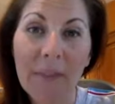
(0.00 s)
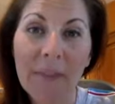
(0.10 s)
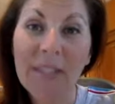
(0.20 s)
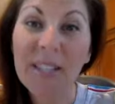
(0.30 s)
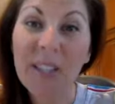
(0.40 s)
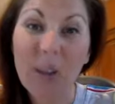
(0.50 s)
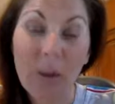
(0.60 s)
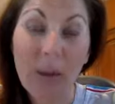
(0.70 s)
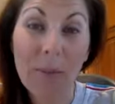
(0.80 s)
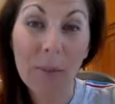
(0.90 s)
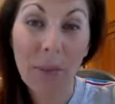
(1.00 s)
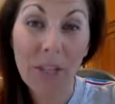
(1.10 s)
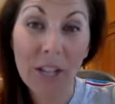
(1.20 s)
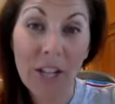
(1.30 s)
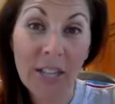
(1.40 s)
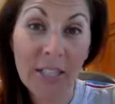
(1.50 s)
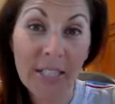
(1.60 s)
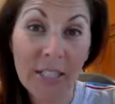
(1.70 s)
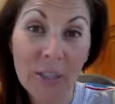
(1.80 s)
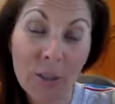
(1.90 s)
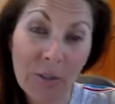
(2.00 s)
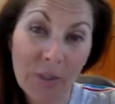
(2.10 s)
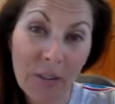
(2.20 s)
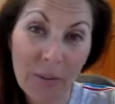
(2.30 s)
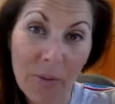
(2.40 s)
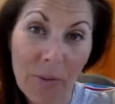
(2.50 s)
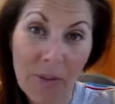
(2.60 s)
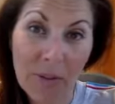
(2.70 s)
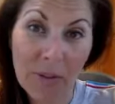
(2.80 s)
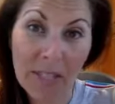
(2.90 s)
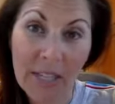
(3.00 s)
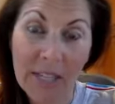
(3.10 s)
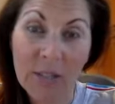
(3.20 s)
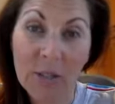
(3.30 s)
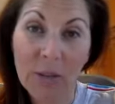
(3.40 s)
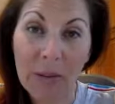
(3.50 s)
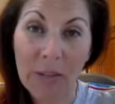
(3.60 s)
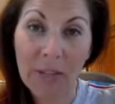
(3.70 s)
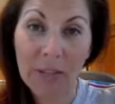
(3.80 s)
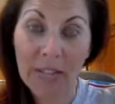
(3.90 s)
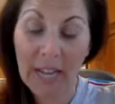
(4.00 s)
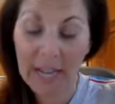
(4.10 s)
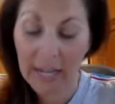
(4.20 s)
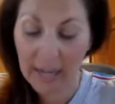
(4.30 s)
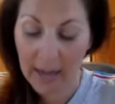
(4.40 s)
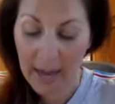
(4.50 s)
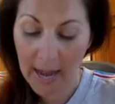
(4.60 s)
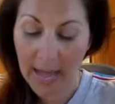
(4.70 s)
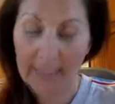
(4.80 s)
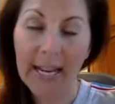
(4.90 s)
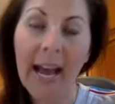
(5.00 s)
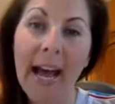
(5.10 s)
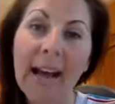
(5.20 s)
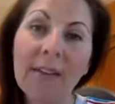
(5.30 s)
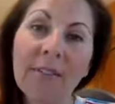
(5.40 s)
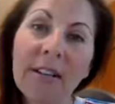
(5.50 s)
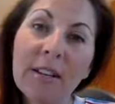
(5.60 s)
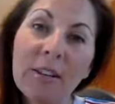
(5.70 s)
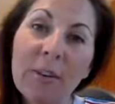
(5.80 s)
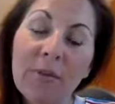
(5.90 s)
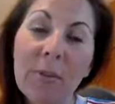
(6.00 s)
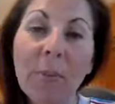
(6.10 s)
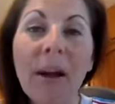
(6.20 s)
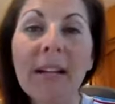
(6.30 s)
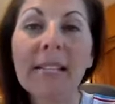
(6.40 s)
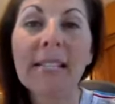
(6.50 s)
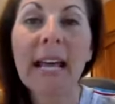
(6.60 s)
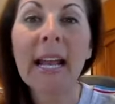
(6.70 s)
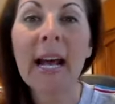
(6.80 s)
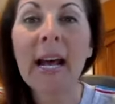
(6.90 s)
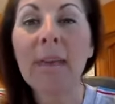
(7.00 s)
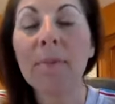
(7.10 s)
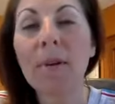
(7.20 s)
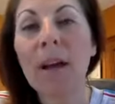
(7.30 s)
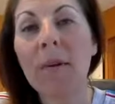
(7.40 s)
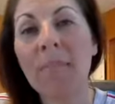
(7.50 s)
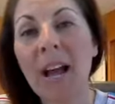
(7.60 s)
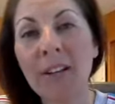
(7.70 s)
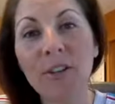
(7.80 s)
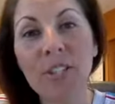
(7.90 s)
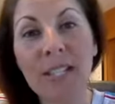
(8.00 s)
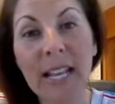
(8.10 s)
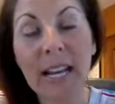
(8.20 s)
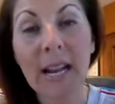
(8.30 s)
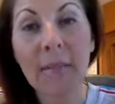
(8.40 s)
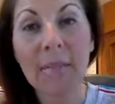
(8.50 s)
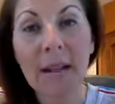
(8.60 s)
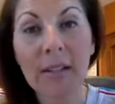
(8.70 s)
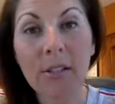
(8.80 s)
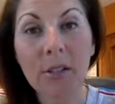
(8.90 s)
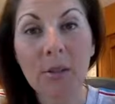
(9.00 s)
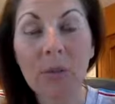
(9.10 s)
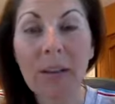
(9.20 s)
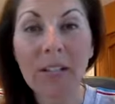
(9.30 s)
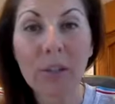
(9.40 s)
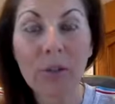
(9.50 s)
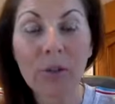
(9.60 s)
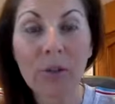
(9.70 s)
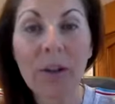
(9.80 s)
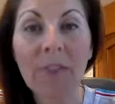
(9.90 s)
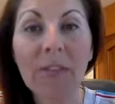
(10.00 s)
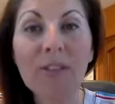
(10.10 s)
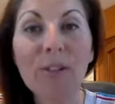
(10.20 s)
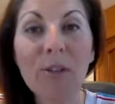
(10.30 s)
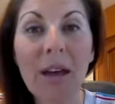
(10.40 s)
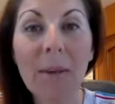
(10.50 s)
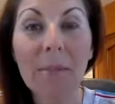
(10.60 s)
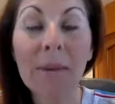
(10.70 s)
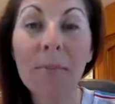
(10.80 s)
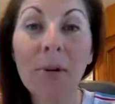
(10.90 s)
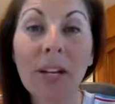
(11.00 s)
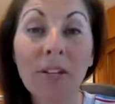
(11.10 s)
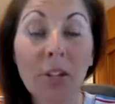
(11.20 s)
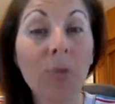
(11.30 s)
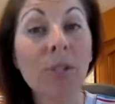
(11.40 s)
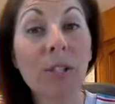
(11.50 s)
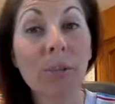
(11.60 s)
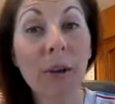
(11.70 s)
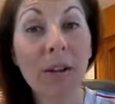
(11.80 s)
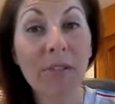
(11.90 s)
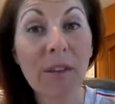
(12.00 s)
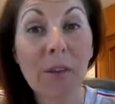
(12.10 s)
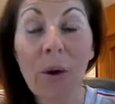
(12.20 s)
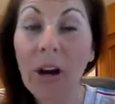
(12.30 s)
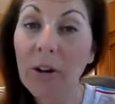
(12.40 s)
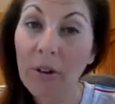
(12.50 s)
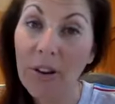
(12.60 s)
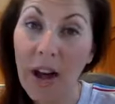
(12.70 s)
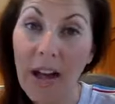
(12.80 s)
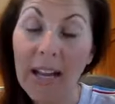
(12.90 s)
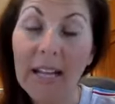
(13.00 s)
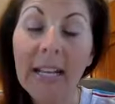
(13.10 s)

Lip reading: This is a great brunch idea too. I've done it for Mother's Day too when I'm entertaining, and to have, you have the bread set up. I usually set it up next to my toaster oven so that people can toast their bread if they want or not.